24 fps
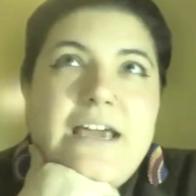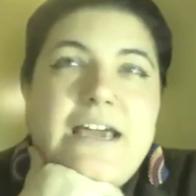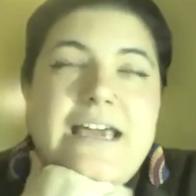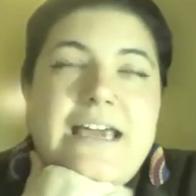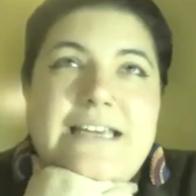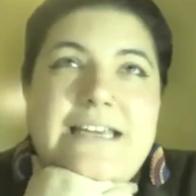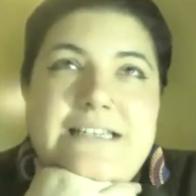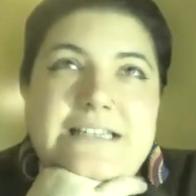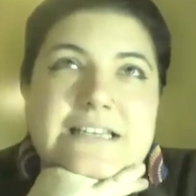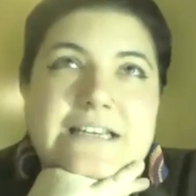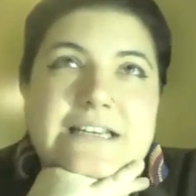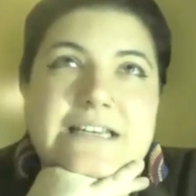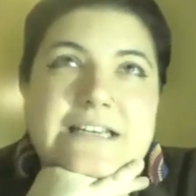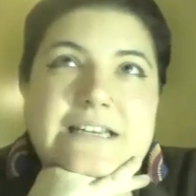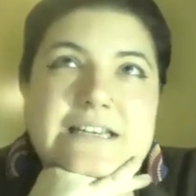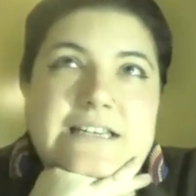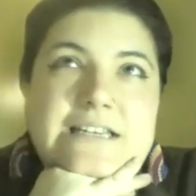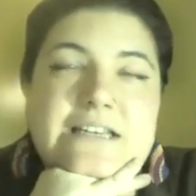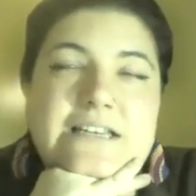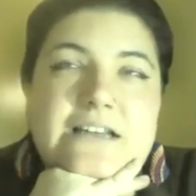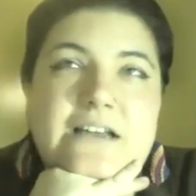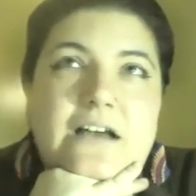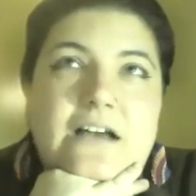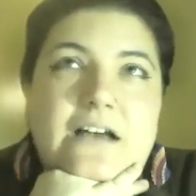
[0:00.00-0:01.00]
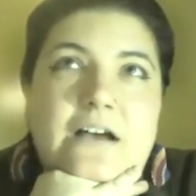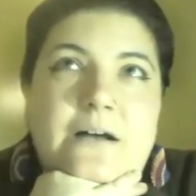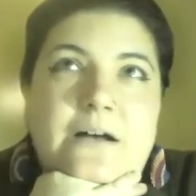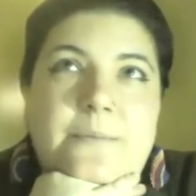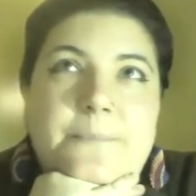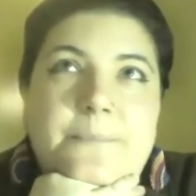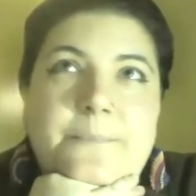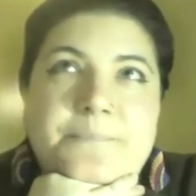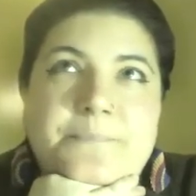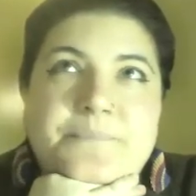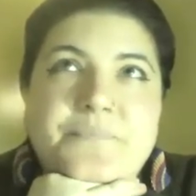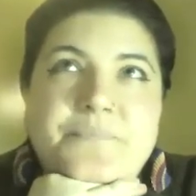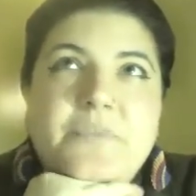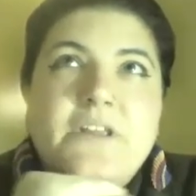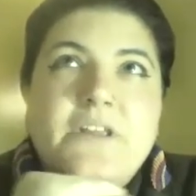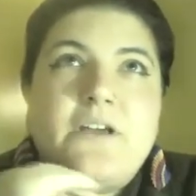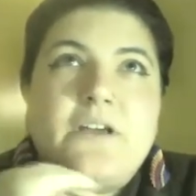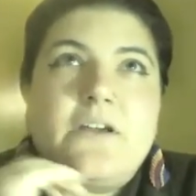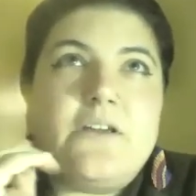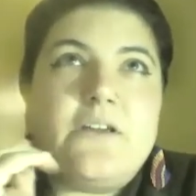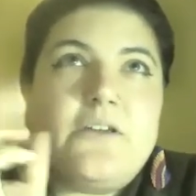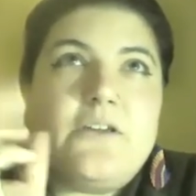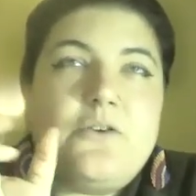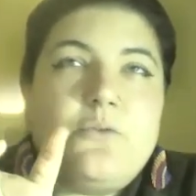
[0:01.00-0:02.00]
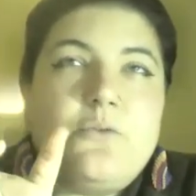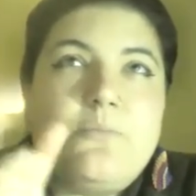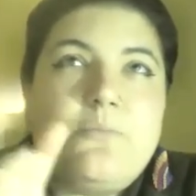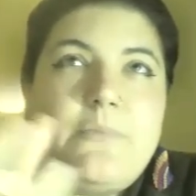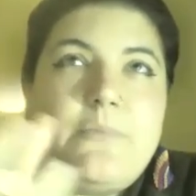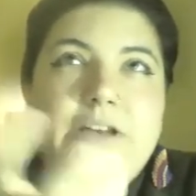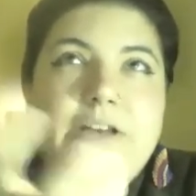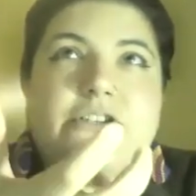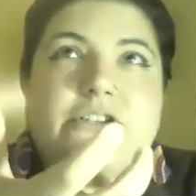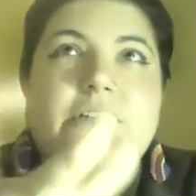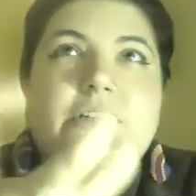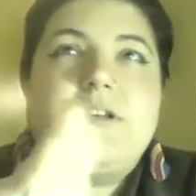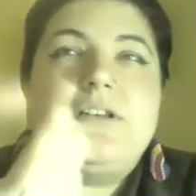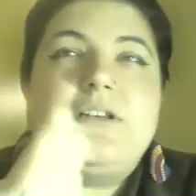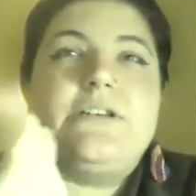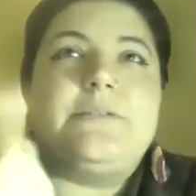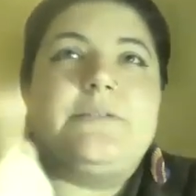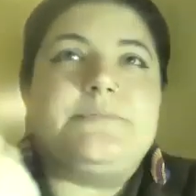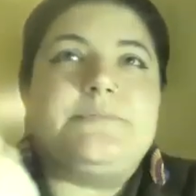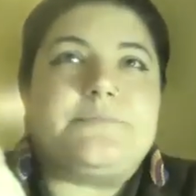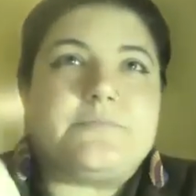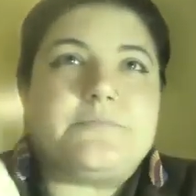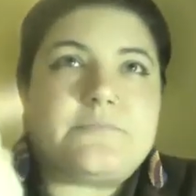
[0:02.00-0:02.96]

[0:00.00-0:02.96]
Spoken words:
Is this, you mentioned,